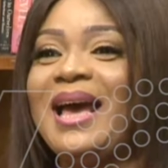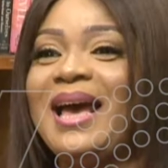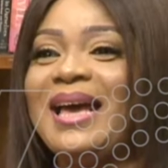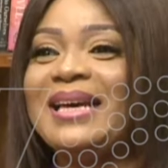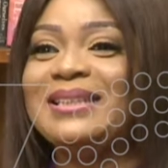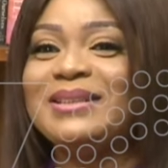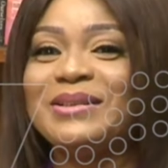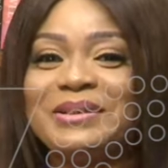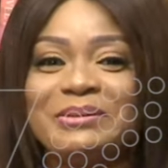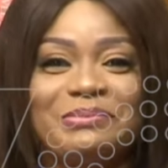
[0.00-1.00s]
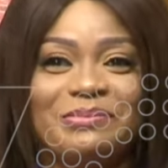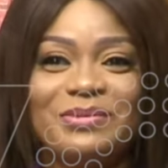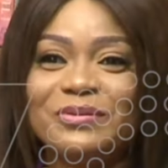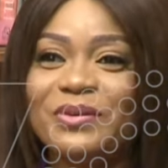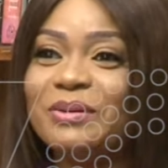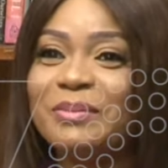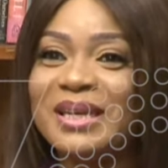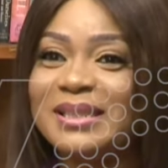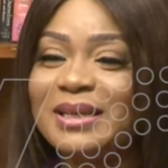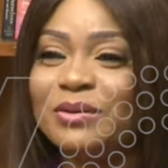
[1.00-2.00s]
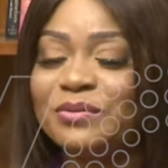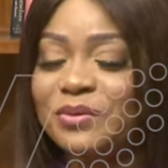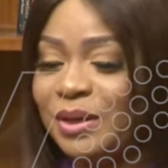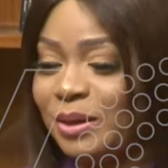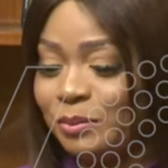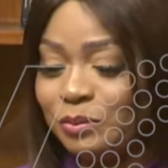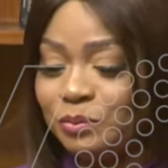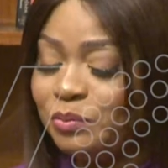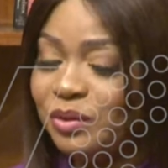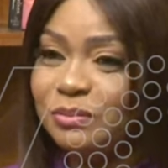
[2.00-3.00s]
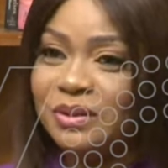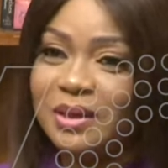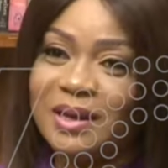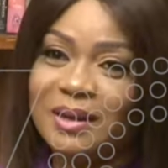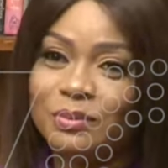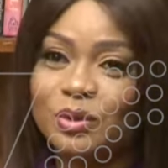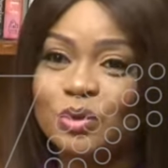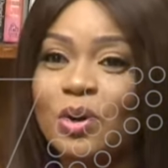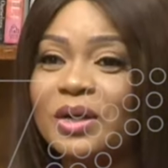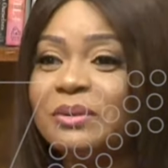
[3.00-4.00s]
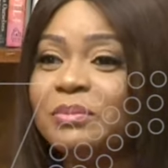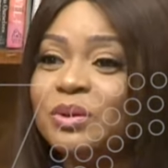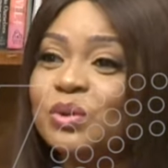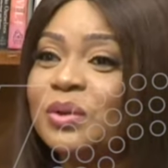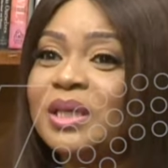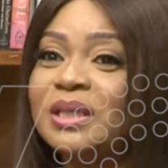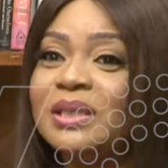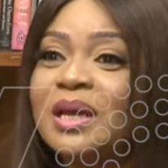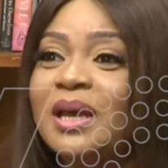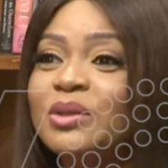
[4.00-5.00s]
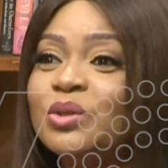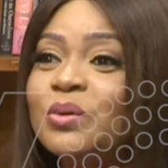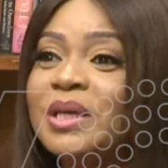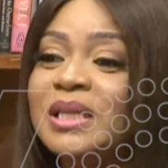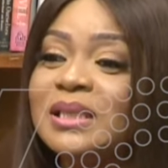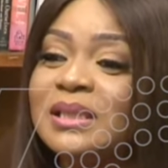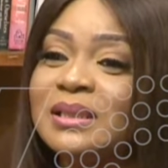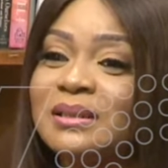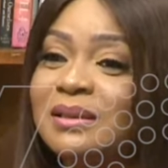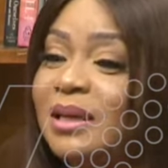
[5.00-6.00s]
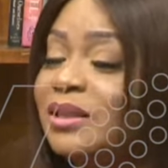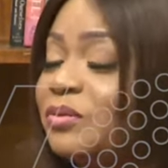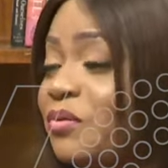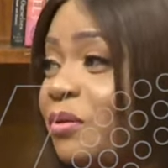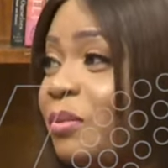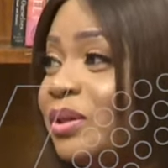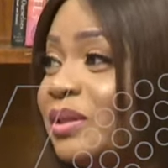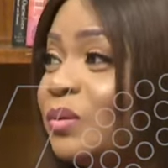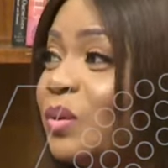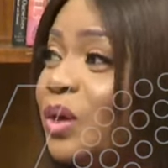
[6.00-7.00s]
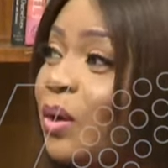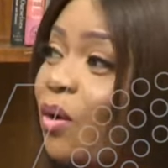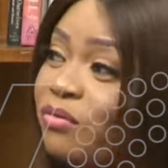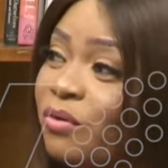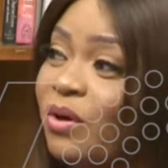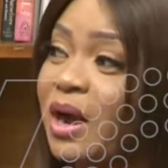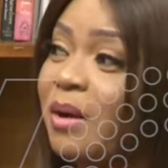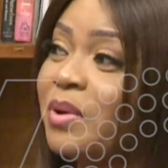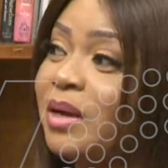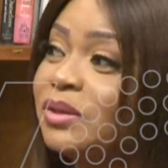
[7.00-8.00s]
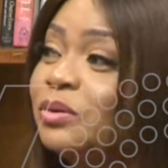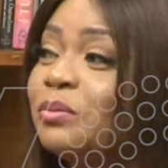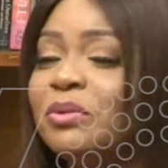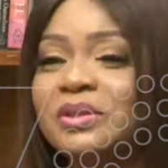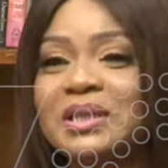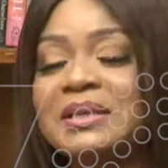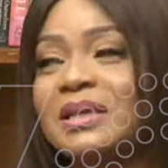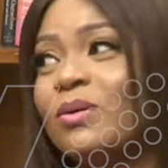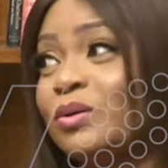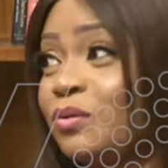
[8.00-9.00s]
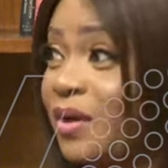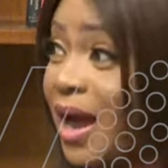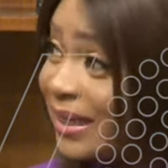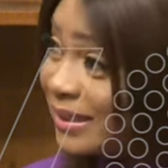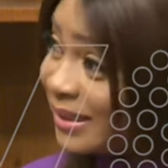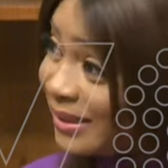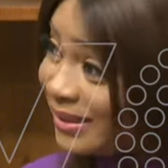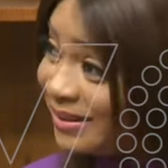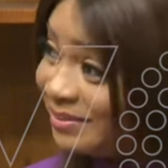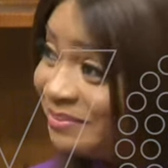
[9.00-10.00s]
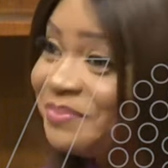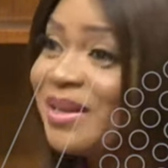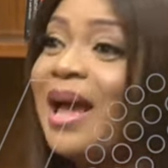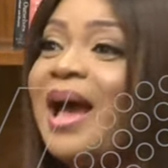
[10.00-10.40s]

I found myself um, um, struggling between doing it the stage performance way or for camera. So most times I was overacting. Mm.